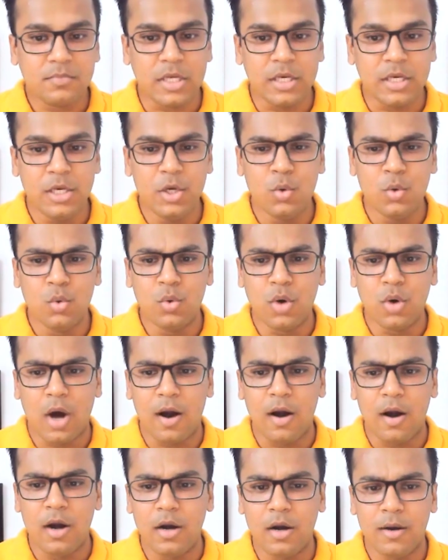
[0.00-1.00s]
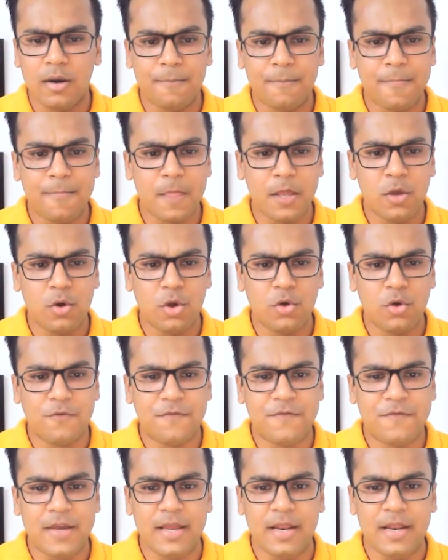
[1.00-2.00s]
you are you, you
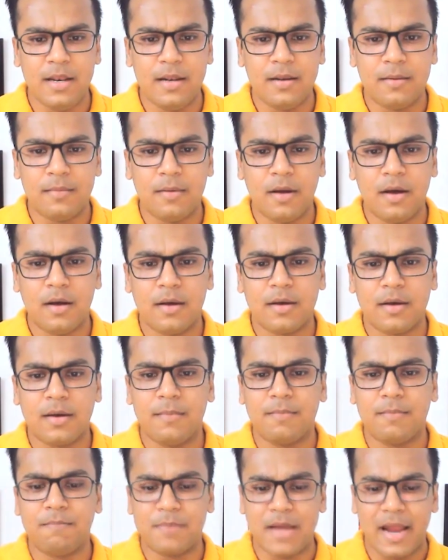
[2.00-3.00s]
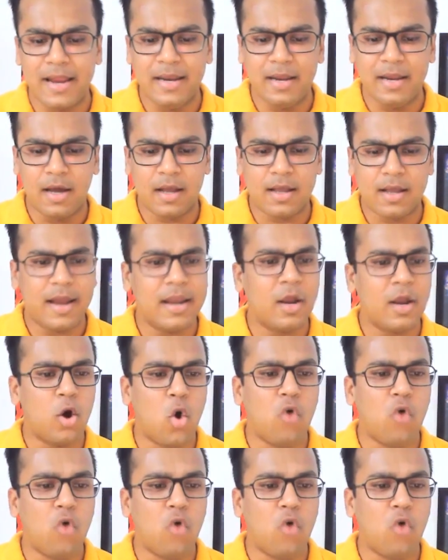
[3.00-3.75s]
feel kind of kind of